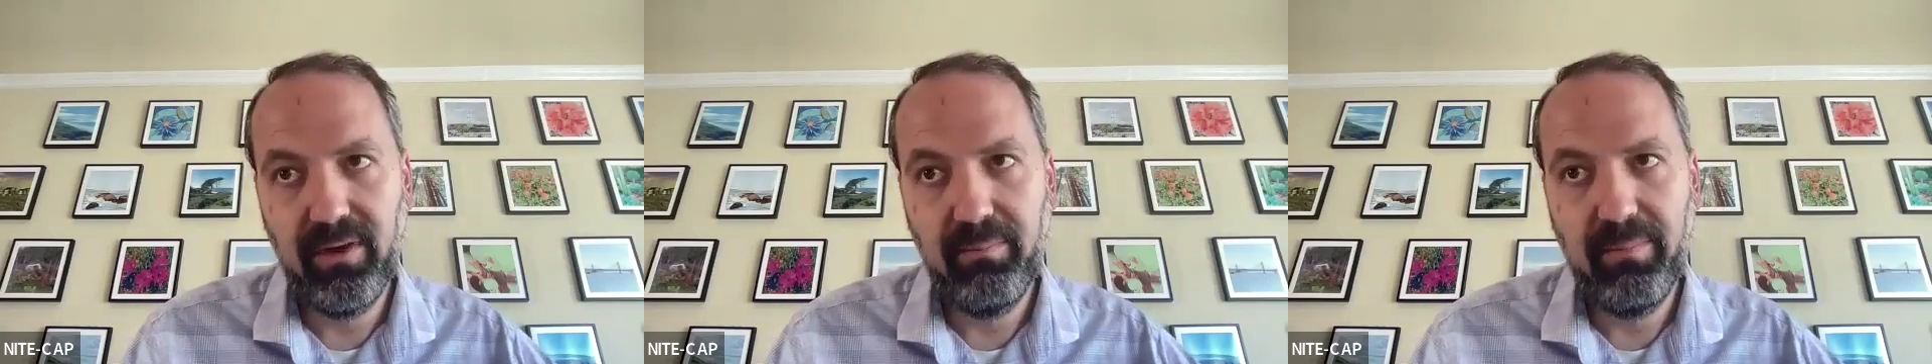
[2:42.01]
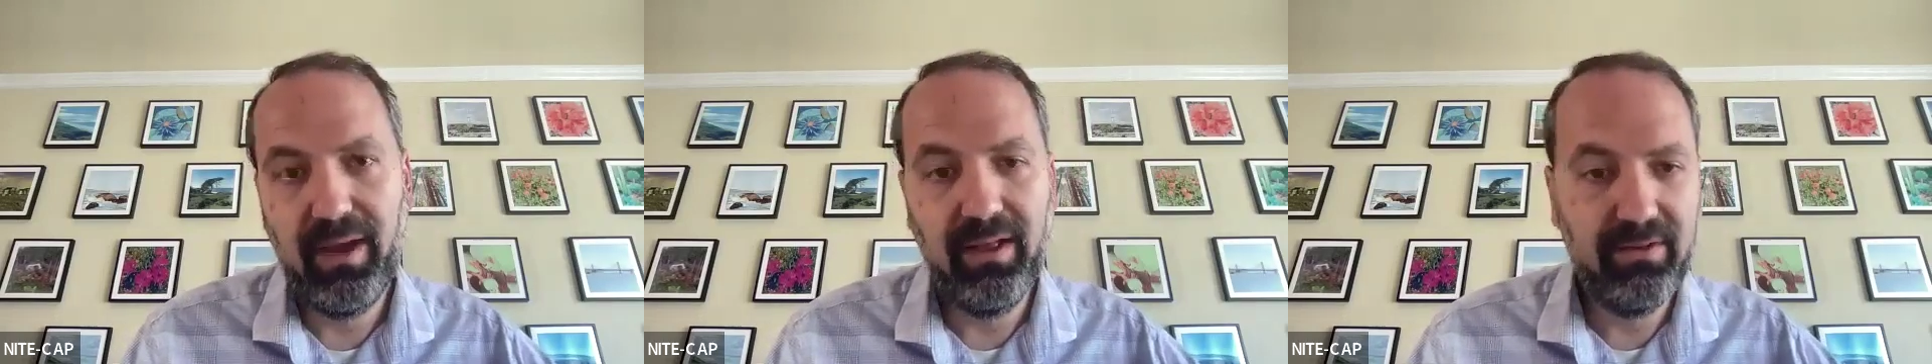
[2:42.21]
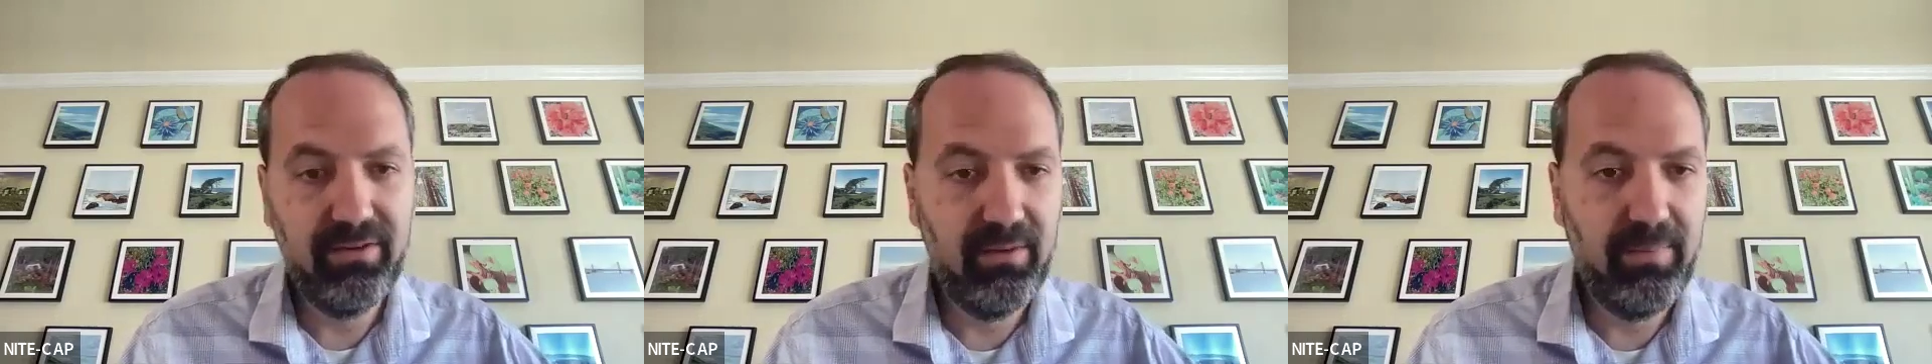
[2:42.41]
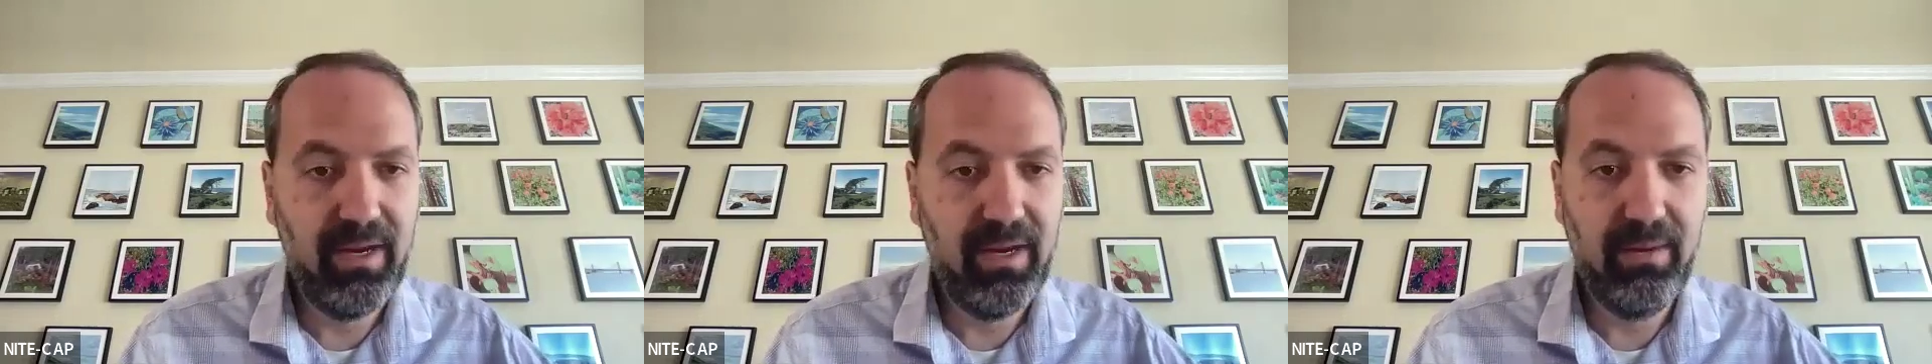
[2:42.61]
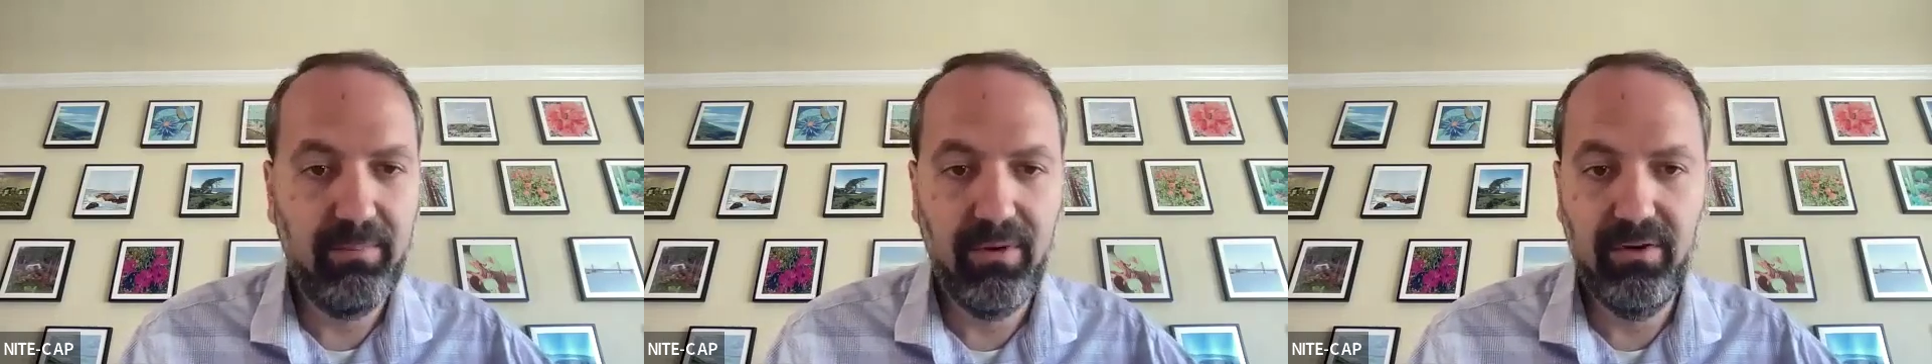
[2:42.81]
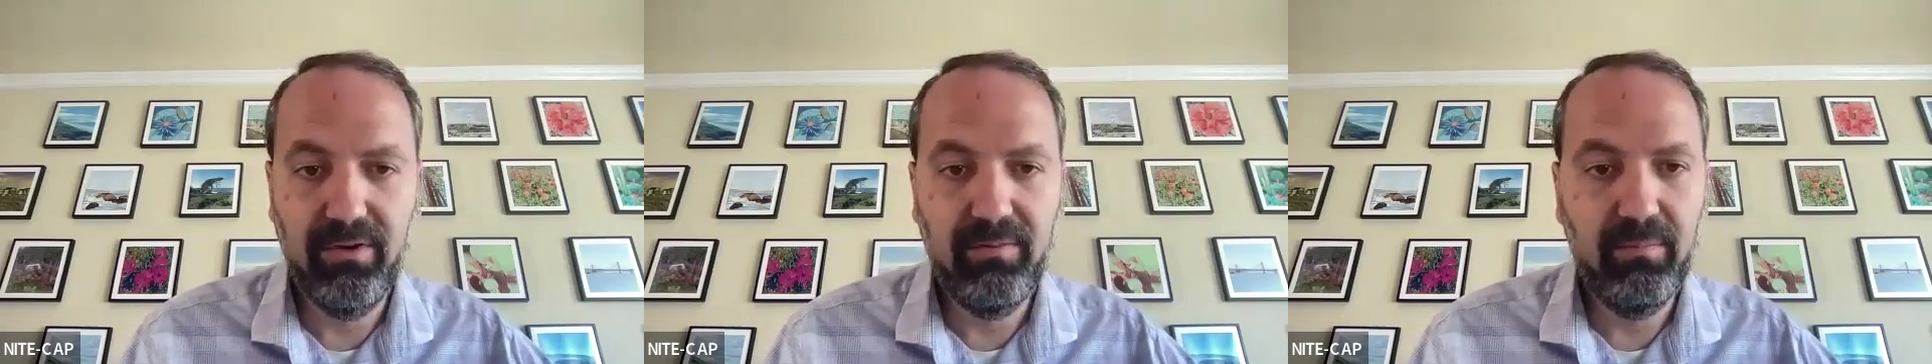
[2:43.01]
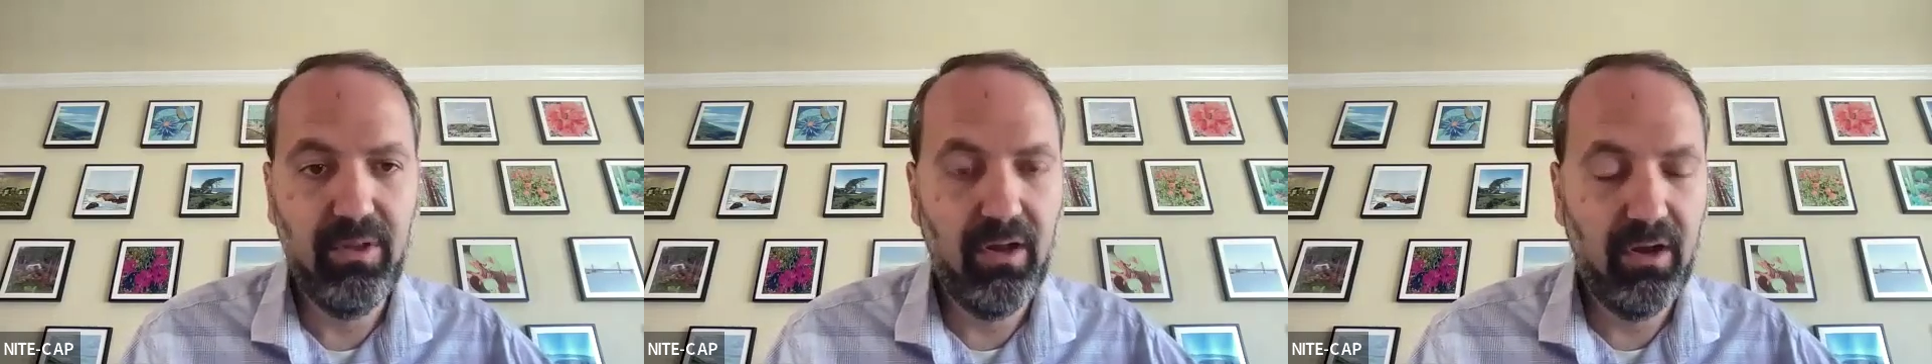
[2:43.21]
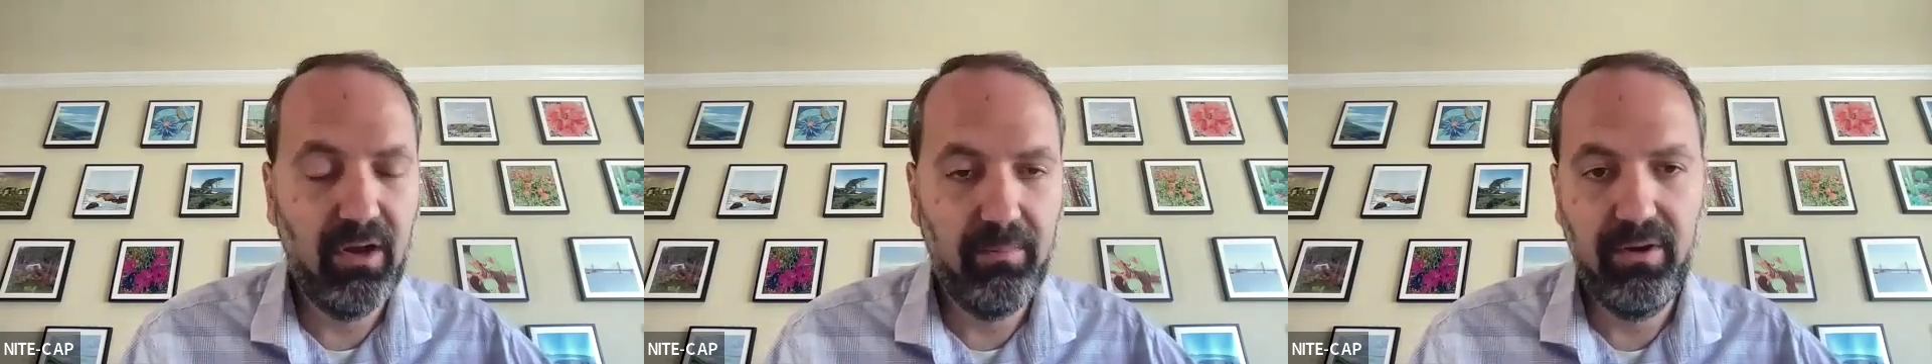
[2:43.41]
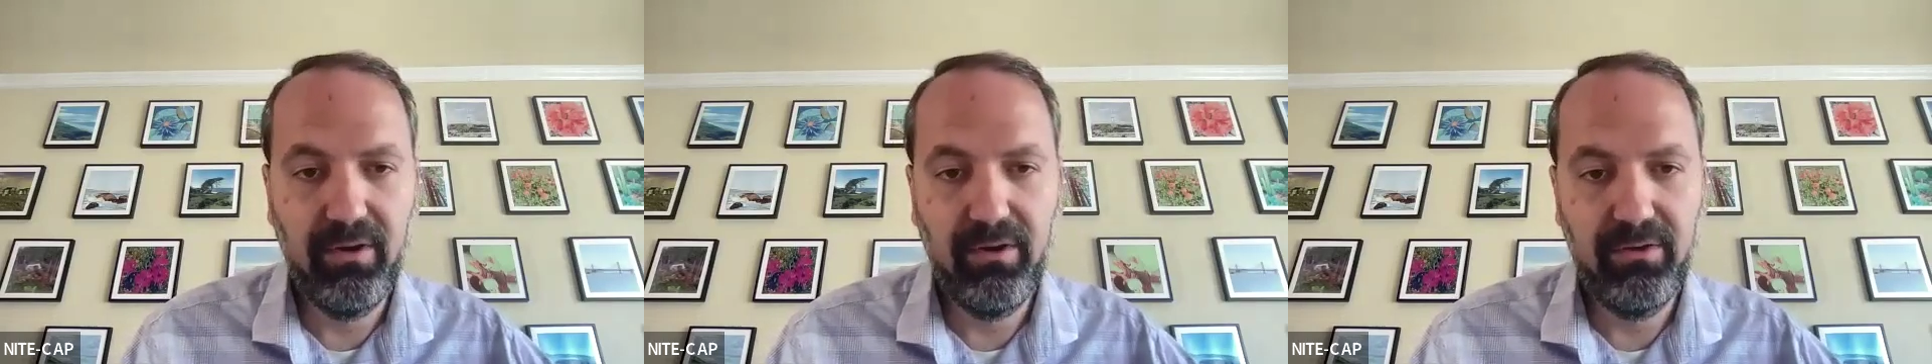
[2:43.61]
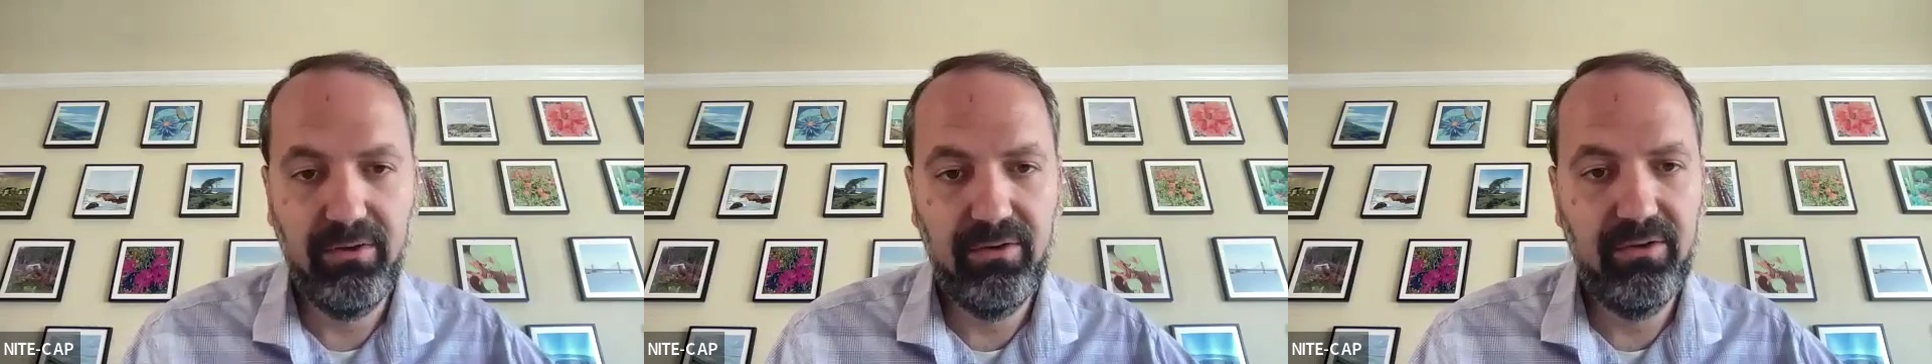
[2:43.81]
policy papers, blog
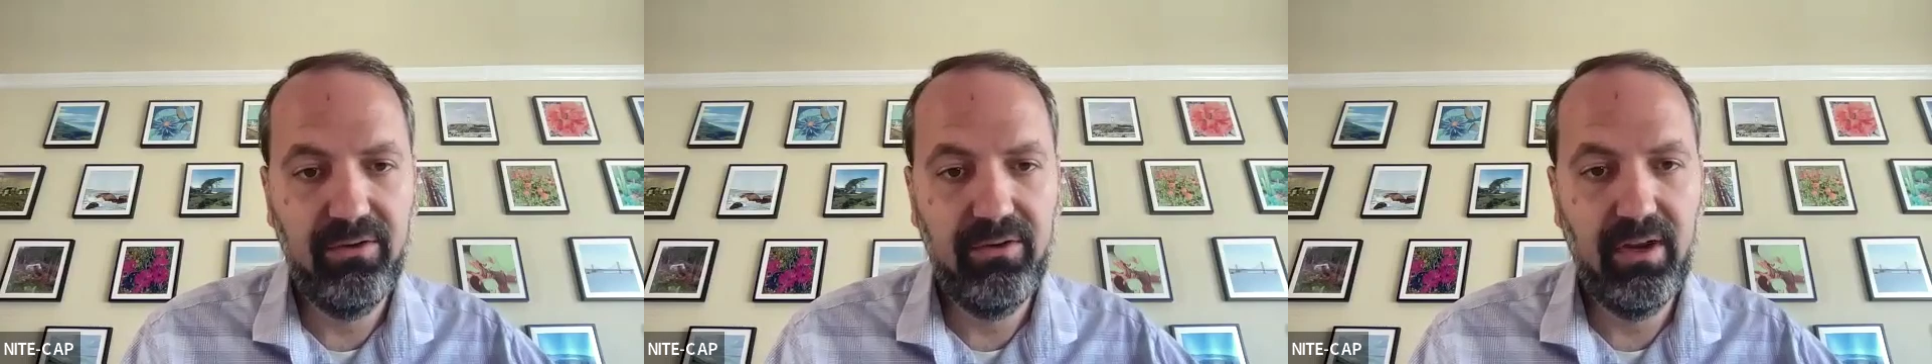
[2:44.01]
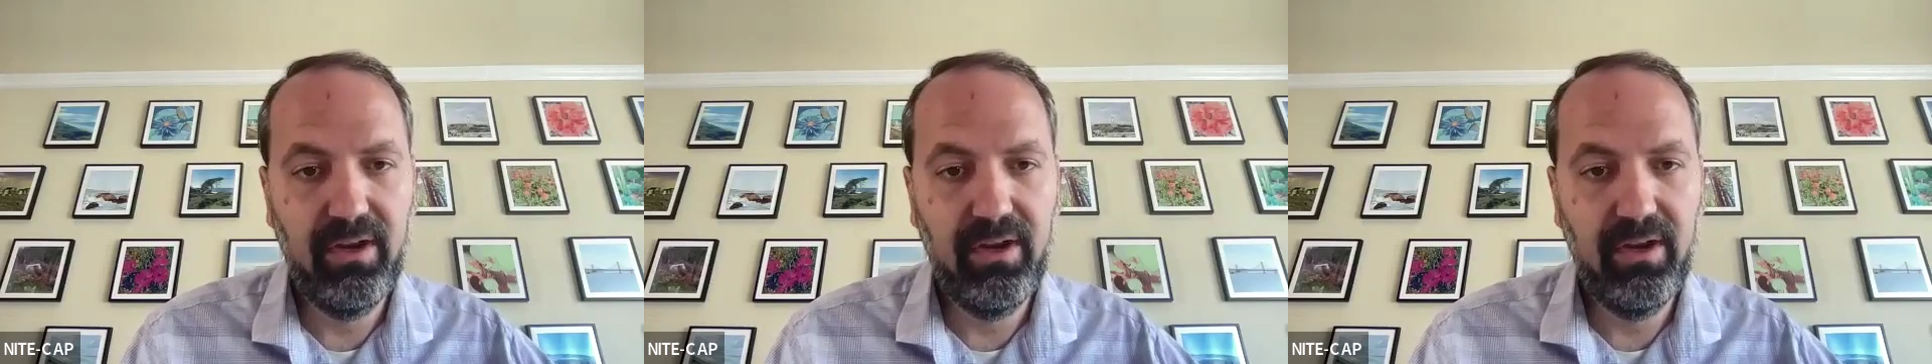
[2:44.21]
posts,